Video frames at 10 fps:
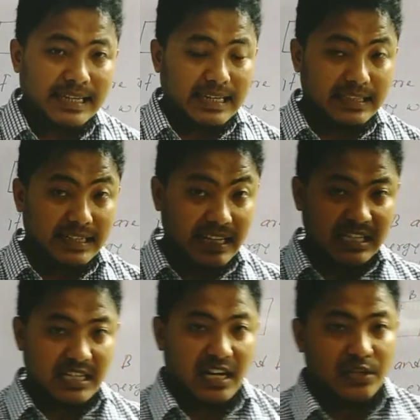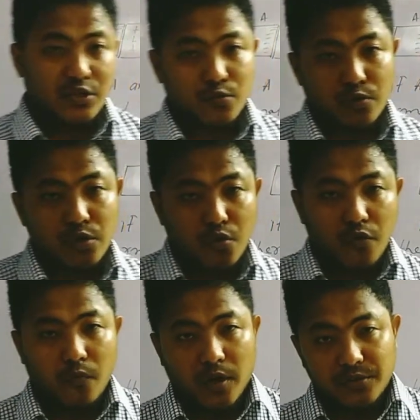In the next class we will go
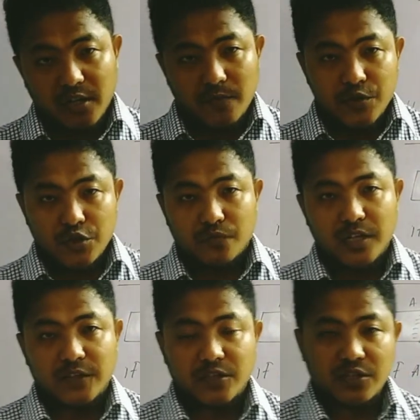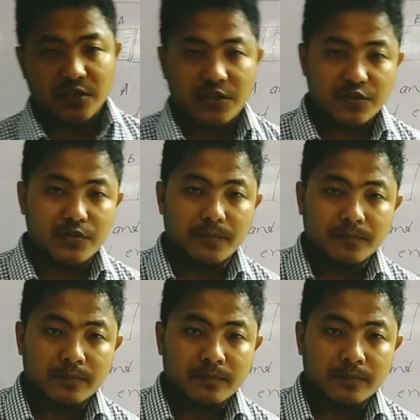for a derivation of electric charge,